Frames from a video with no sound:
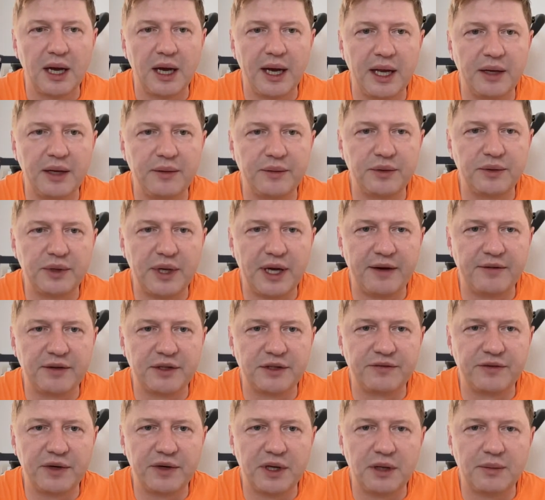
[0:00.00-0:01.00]
and we do have a
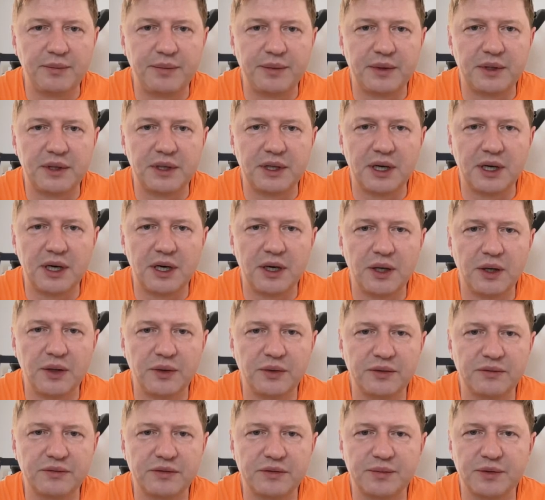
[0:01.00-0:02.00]
developer
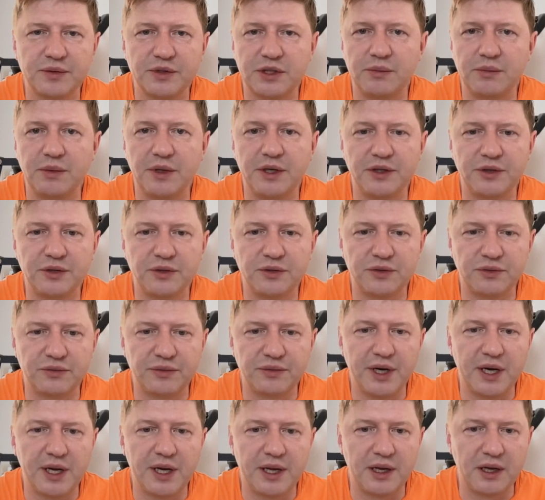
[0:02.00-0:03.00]
whose responsibility to
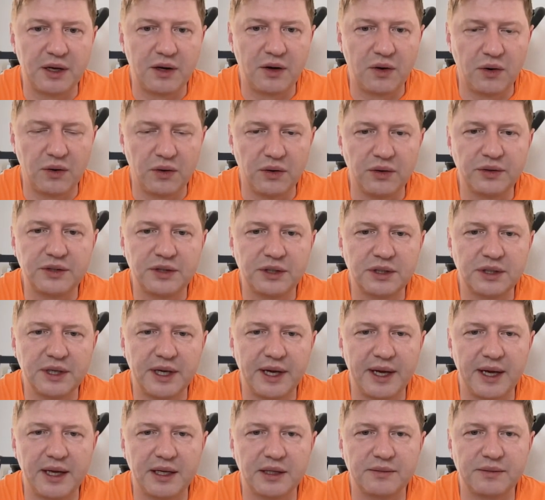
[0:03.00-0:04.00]
really code
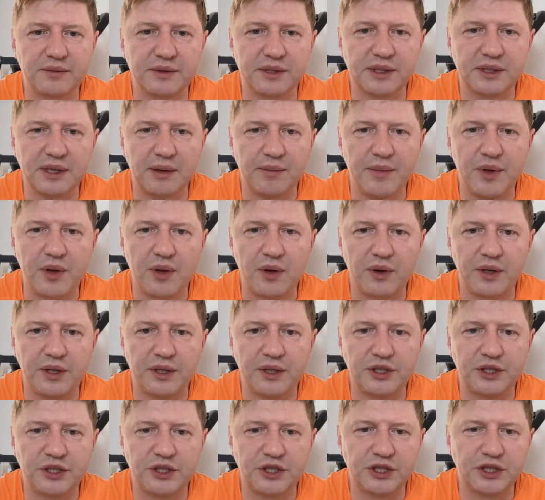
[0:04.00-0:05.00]
and with some
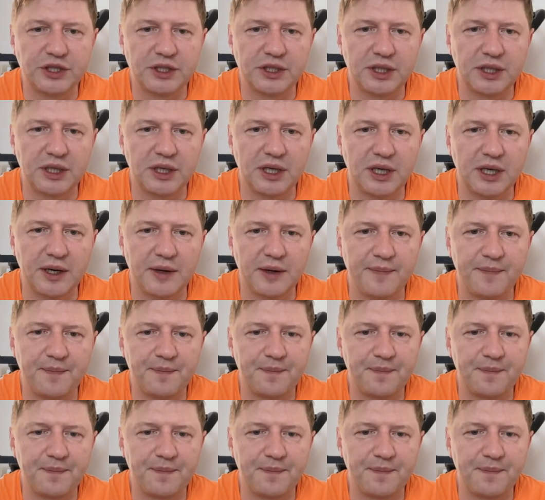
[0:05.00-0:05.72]
knowledge, uh,